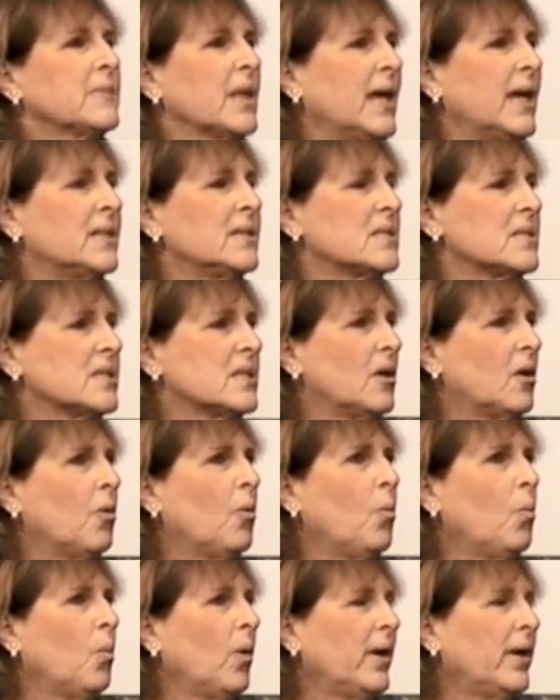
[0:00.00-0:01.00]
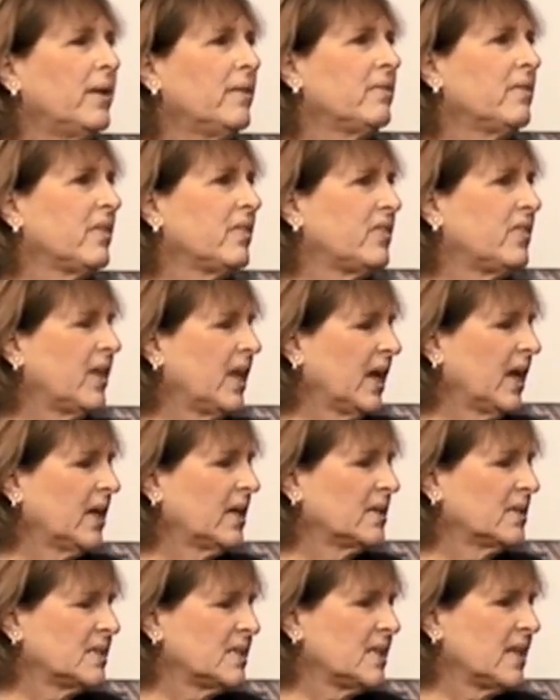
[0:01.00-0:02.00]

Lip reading: And so one of the things